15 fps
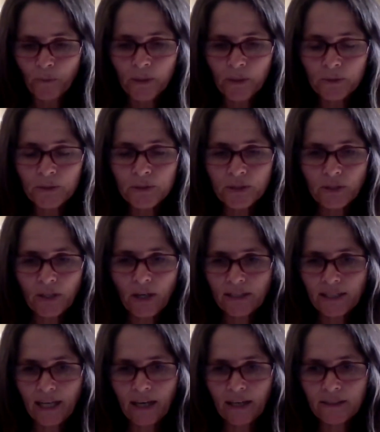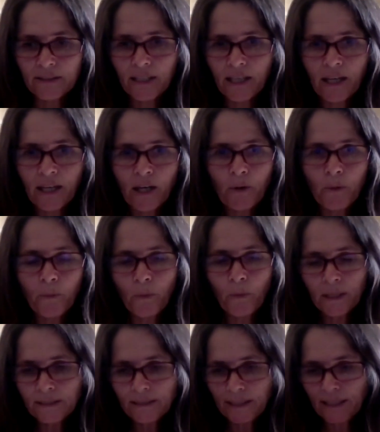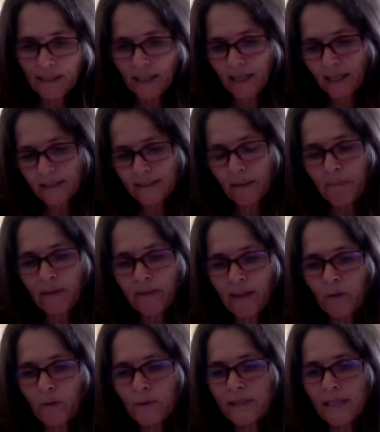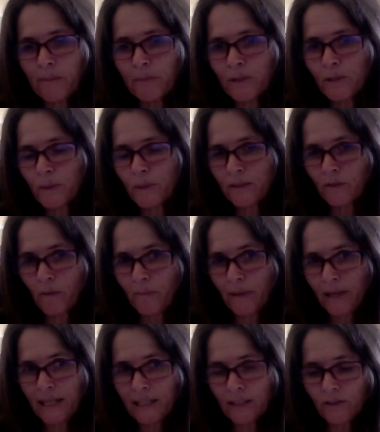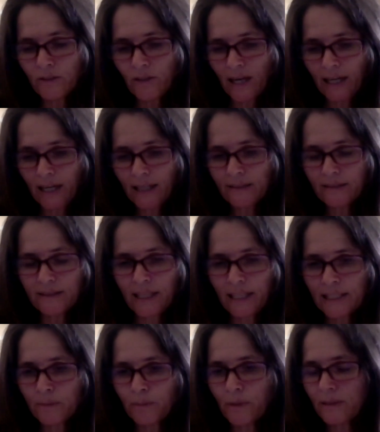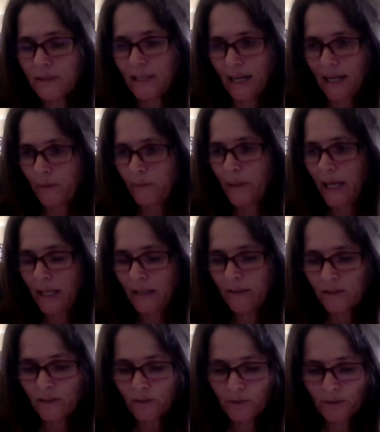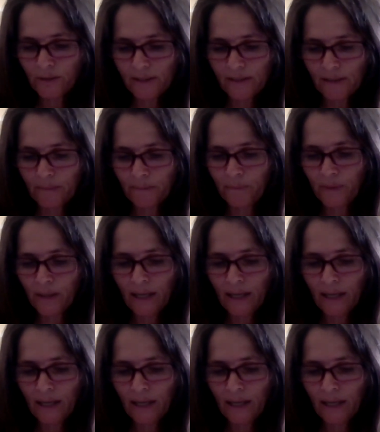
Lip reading: We all start out wanting something that resembles what's familiar to us, textbooks like we had in the school system,